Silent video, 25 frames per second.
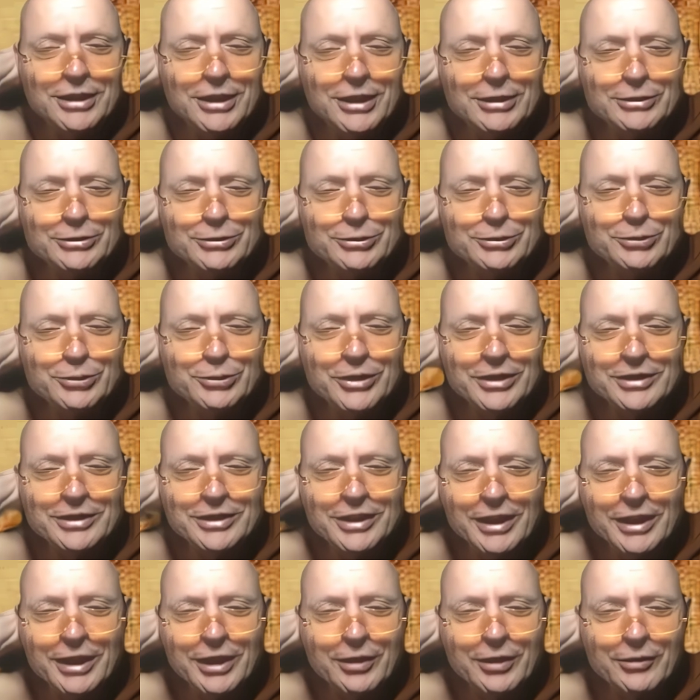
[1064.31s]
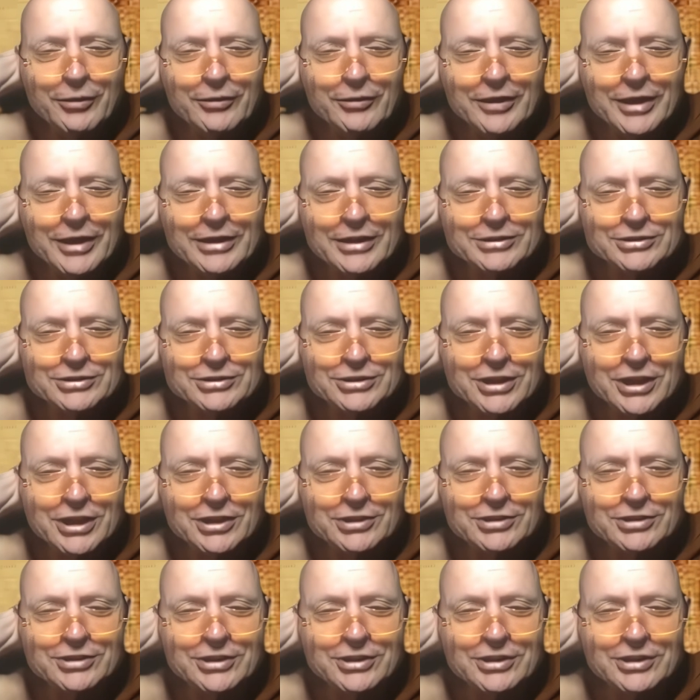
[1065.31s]
a dukkata or that's
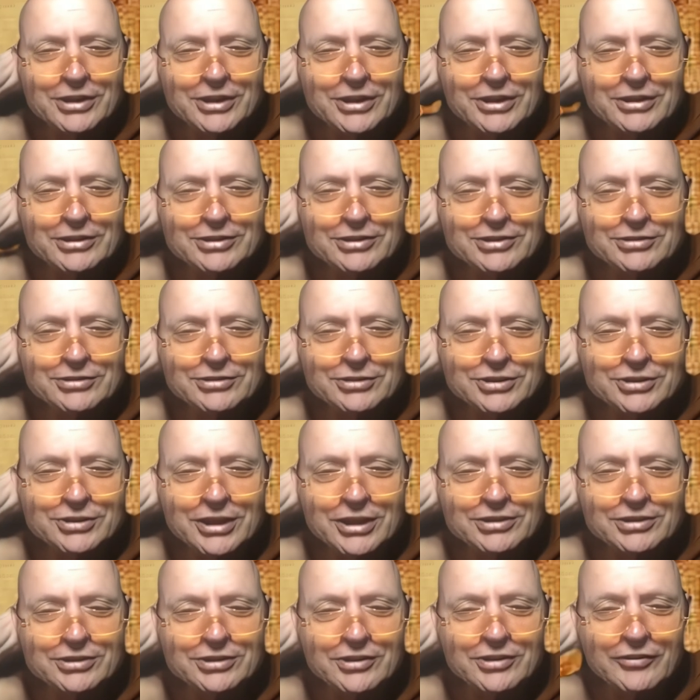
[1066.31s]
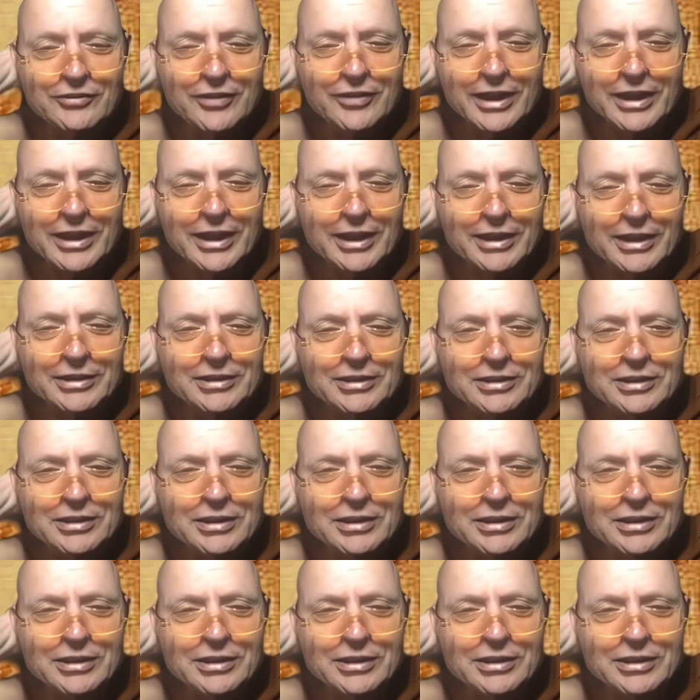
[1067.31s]
just a this or just a that.